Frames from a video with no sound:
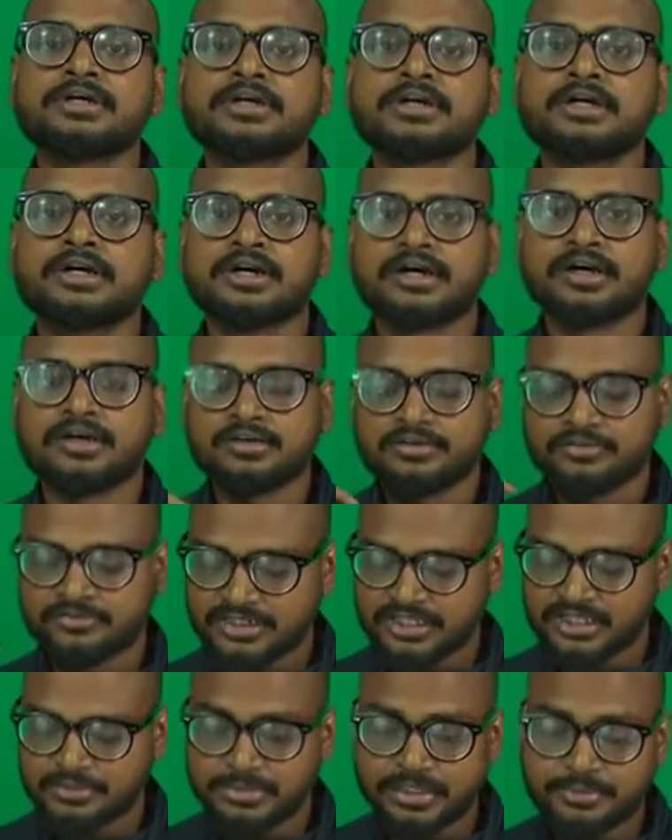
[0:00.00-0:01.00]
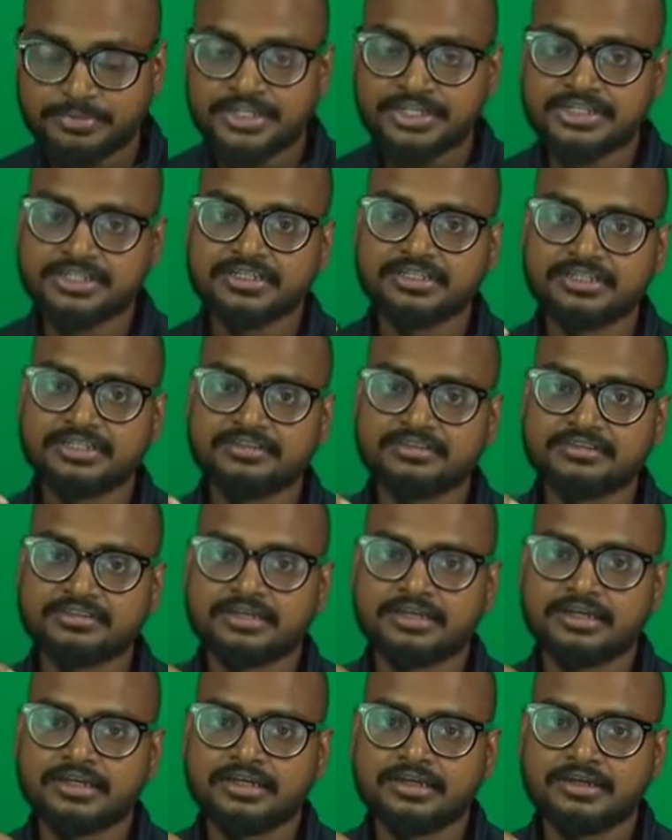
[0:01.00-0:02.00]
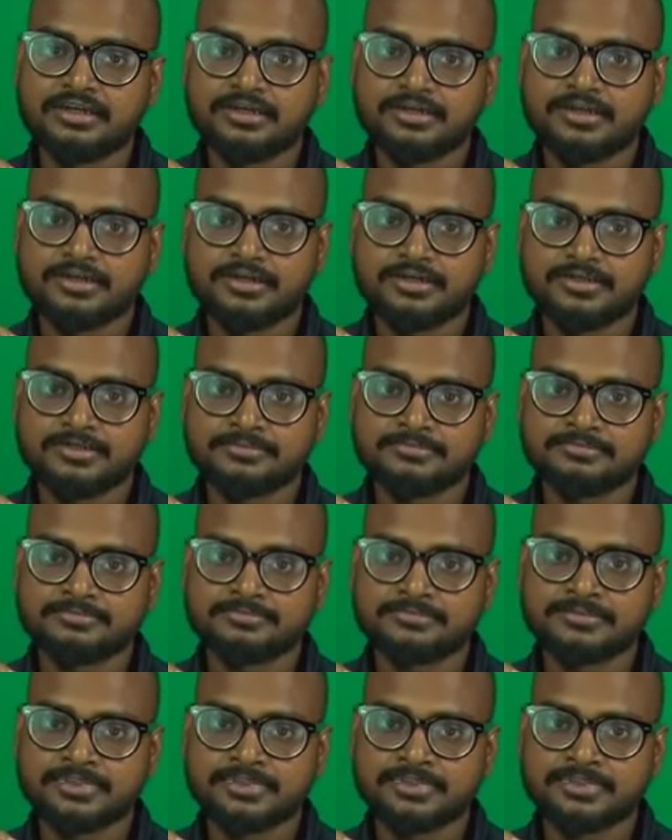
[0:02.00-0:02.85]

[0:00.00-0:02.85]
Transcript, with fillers: uh, for the preparation is um,